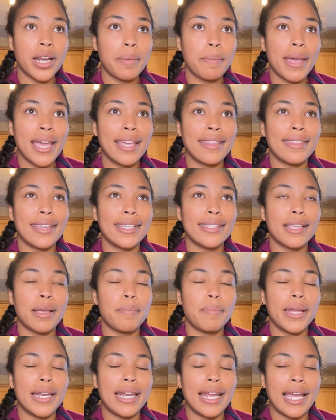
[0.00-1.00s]
make these
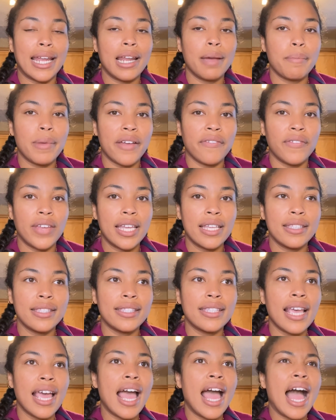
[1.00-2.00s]
banana
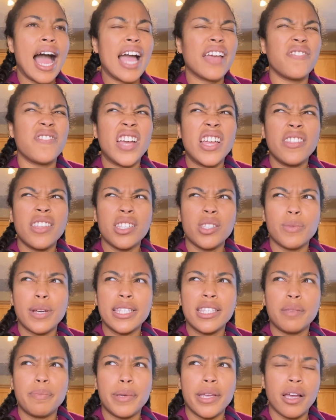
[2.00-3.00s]
muffins. I found this
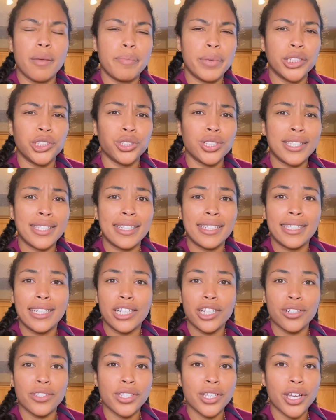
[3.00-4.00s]
recipe on Pinterest
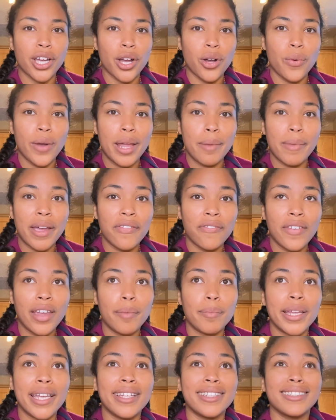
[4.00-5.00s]
years ago and my
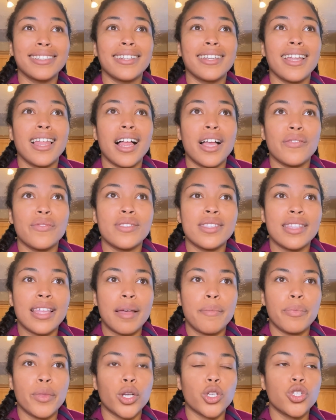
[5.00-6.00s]
family loves
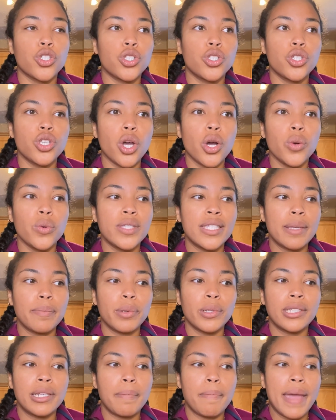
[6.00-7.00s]
them. They're so simple
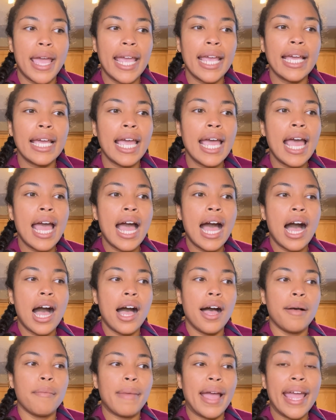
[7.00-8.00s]
to make
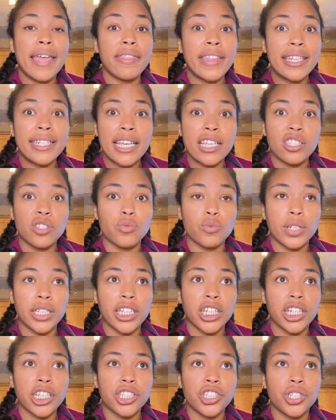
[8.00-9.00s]
and they taste really
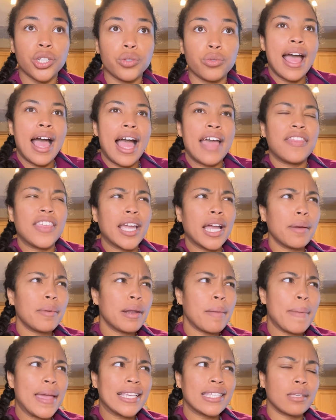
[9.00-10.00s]
good too. I think I'm
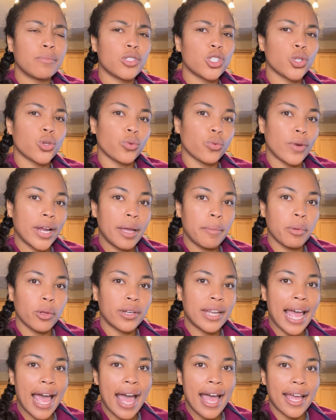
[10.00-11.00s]
gonna make some
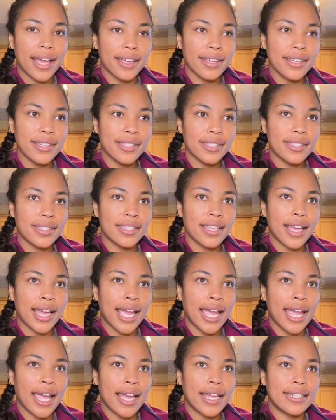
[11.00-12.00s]
scrambled eggs
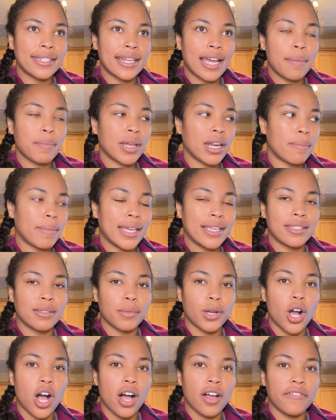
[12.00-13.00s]
and I'm gonna make some
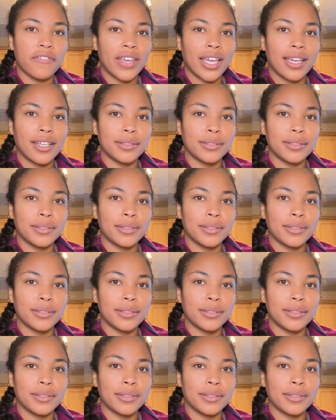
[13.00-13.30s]
coffee.